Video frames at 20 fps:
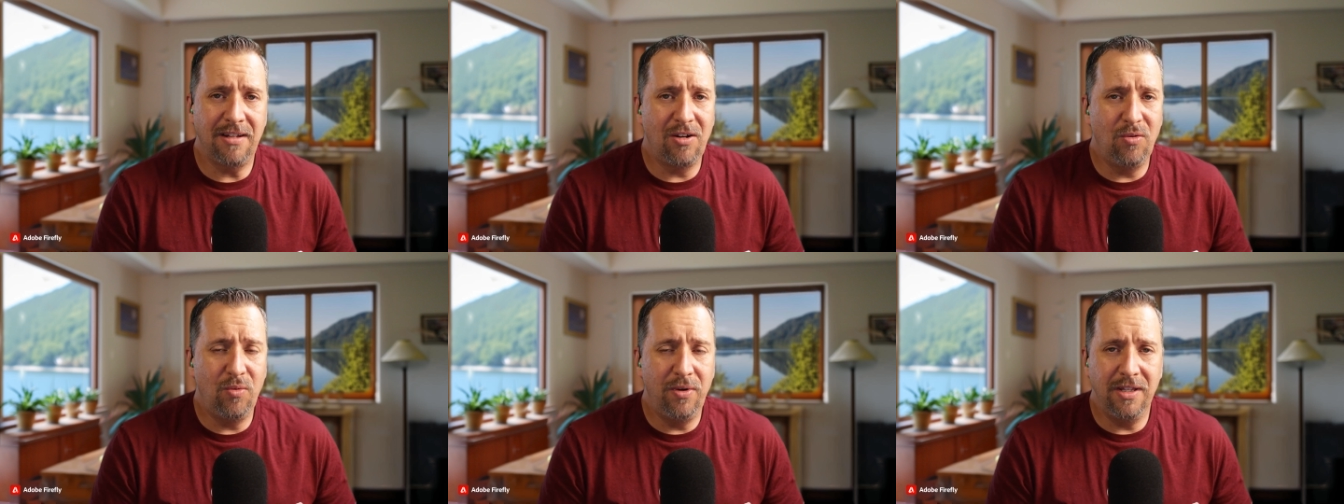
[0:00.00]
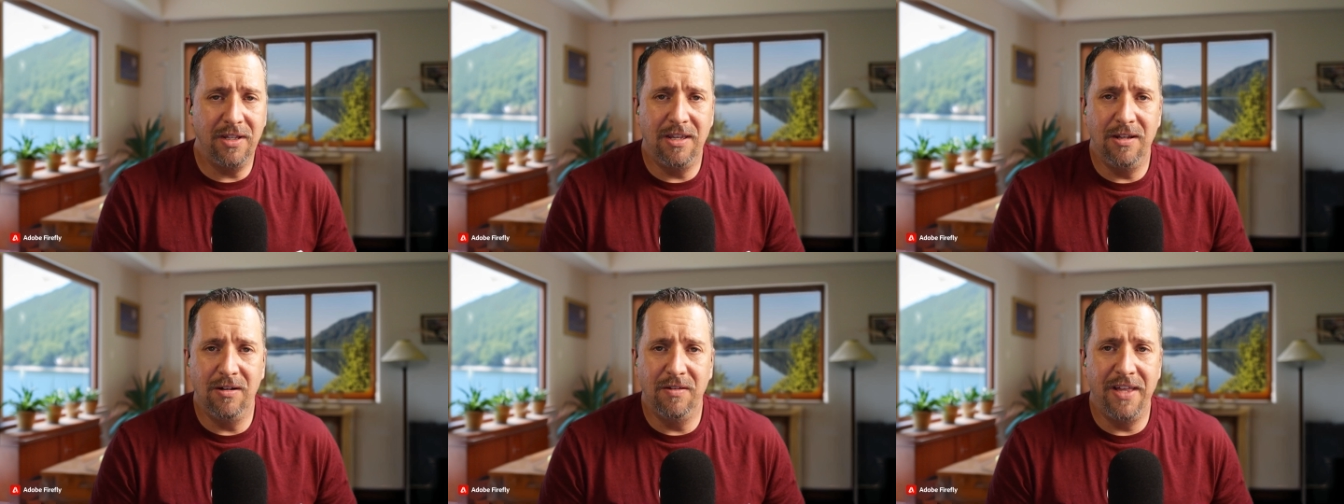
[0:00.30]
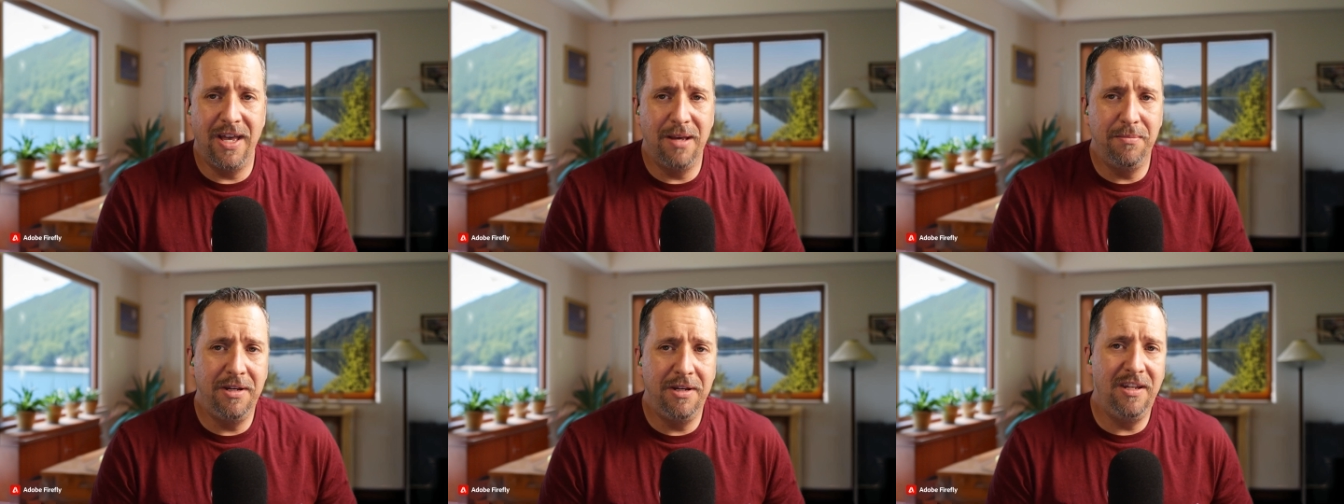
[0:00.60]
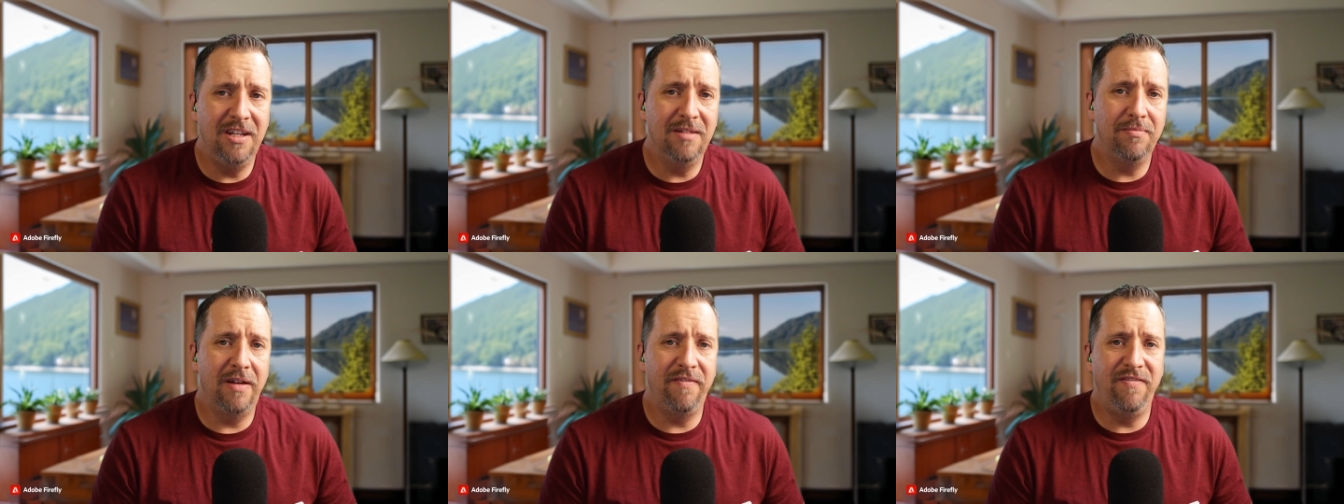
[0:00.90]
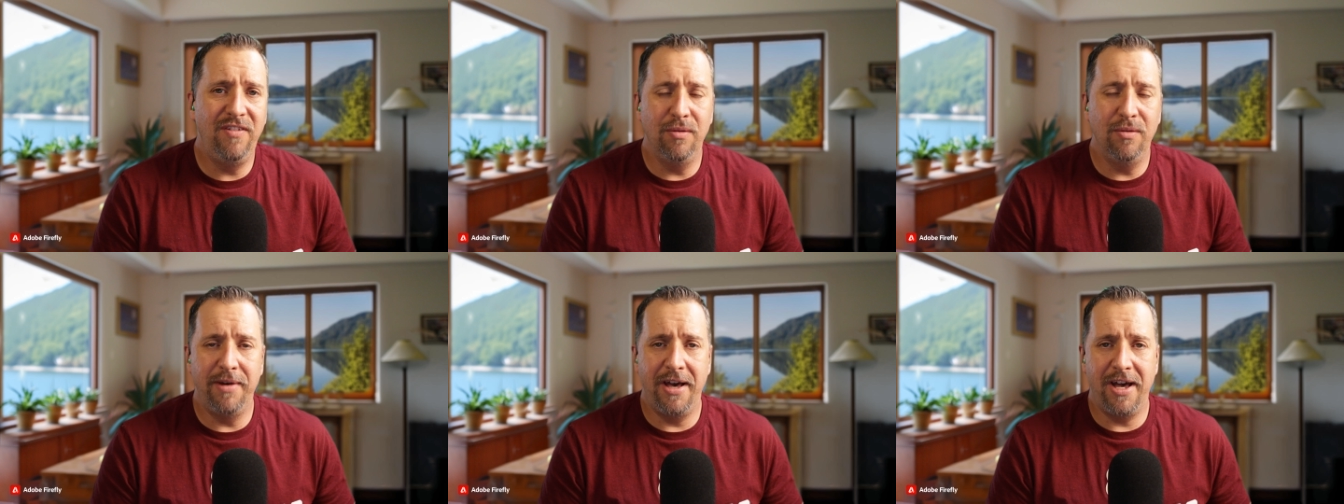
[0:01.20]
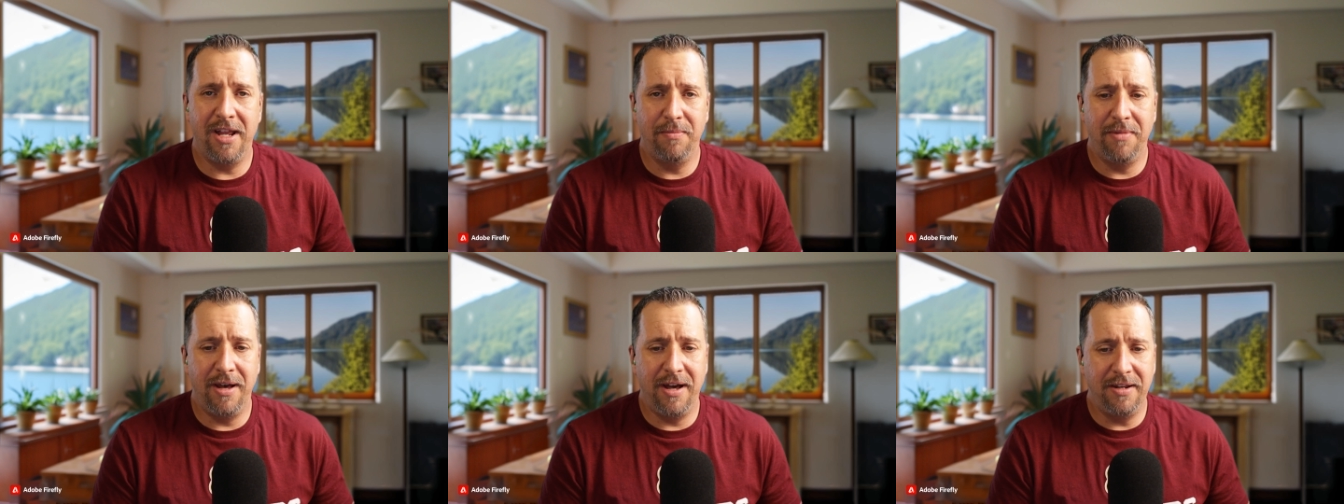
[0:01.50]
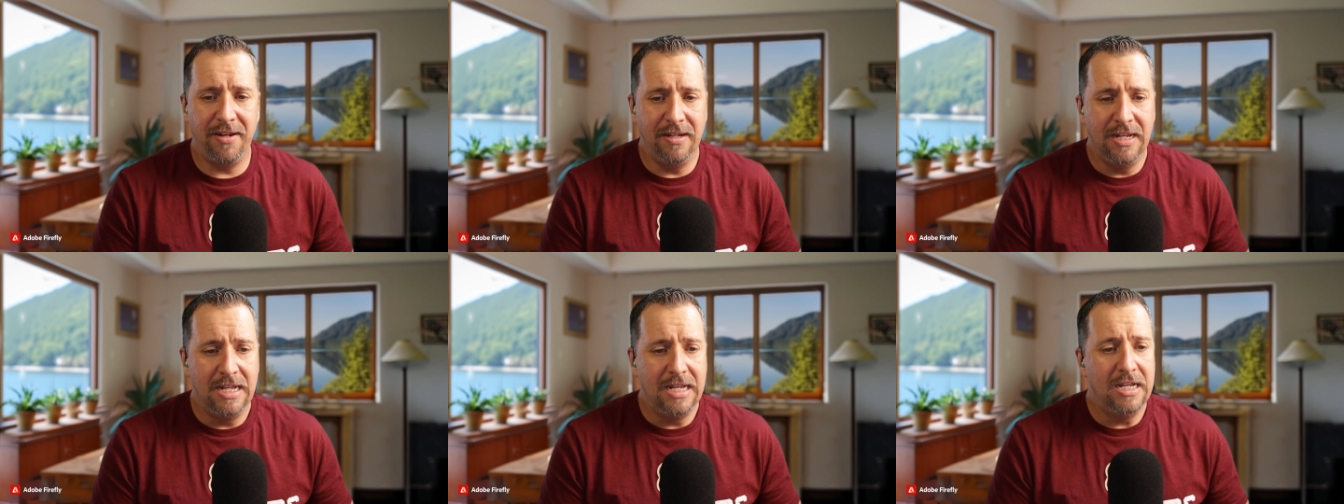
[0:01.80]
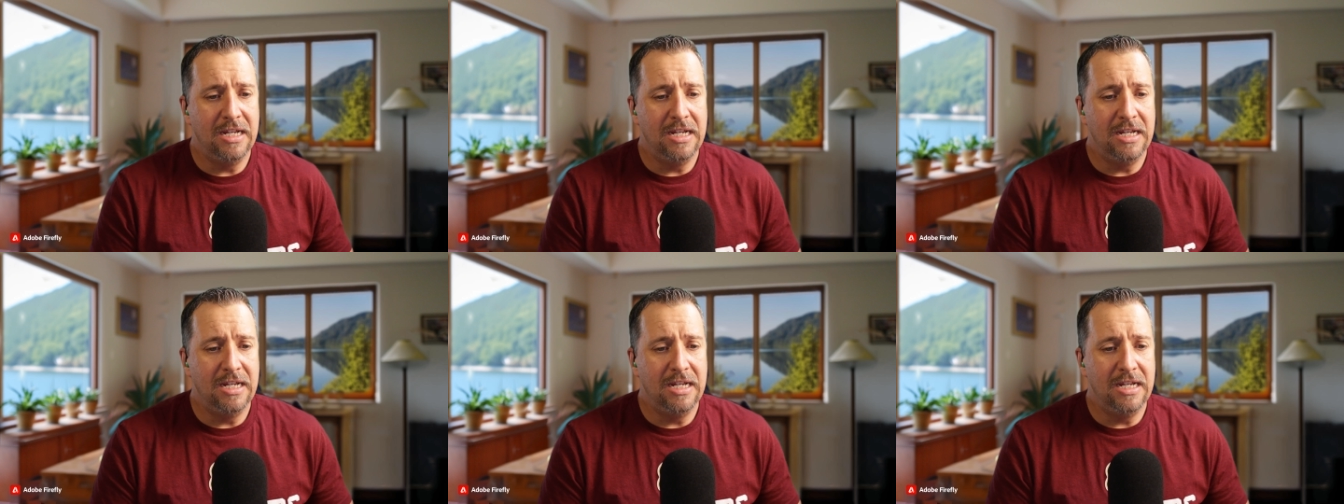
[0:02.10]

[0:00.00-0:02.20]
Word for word: I don't want to kill that many of them. I feel bad about it."